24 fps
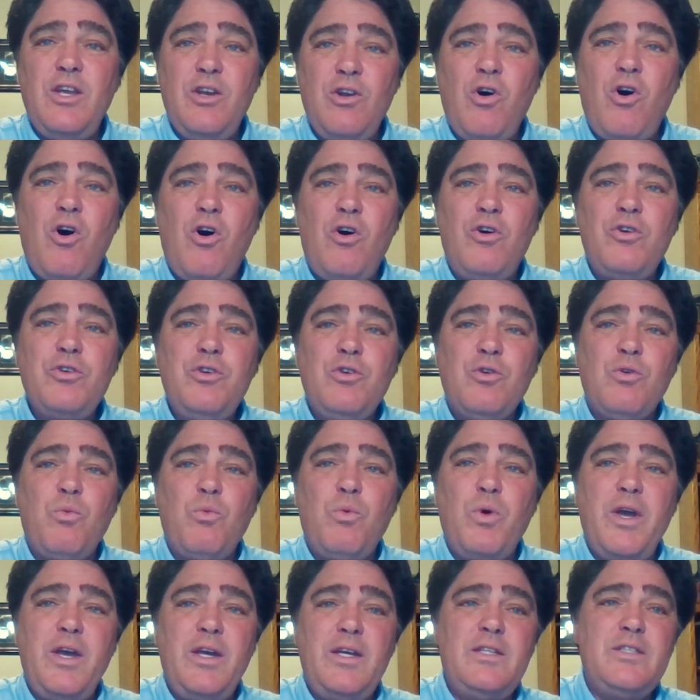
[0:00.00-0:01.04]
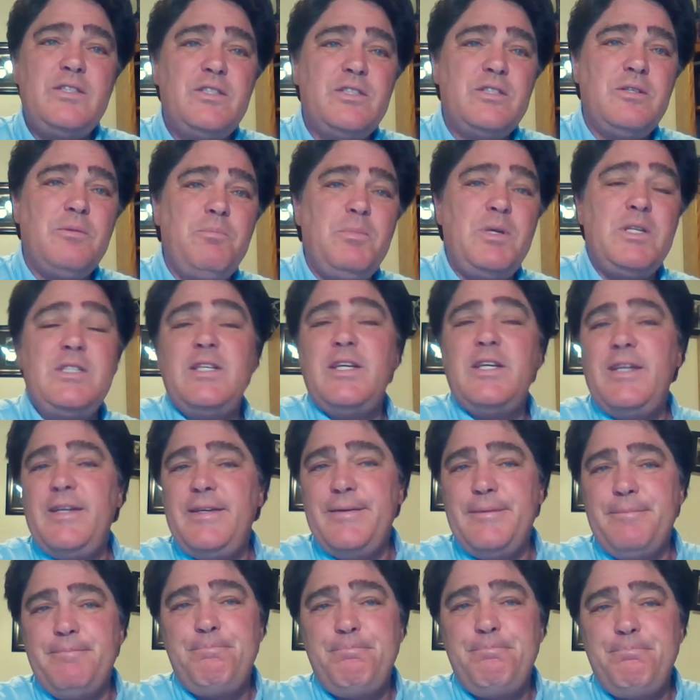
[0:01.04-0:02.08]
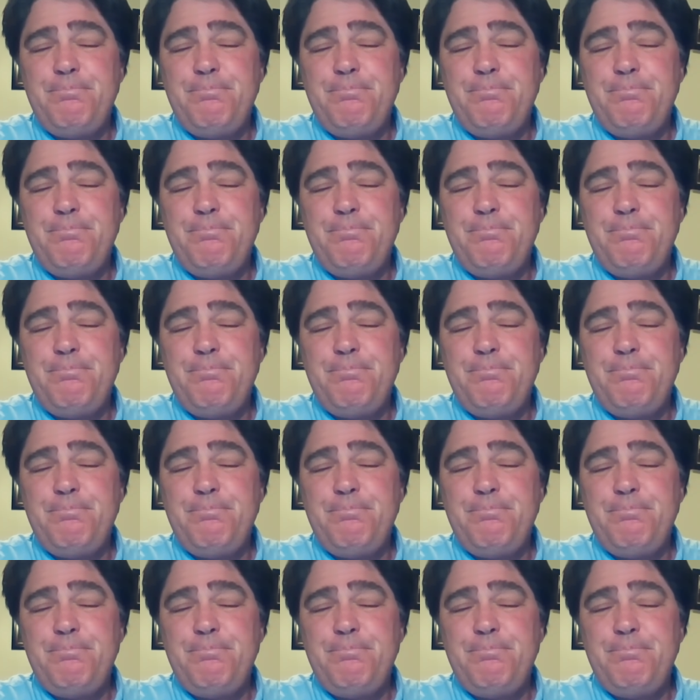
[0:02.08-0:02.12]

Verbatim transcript: In all your ways, submit to him.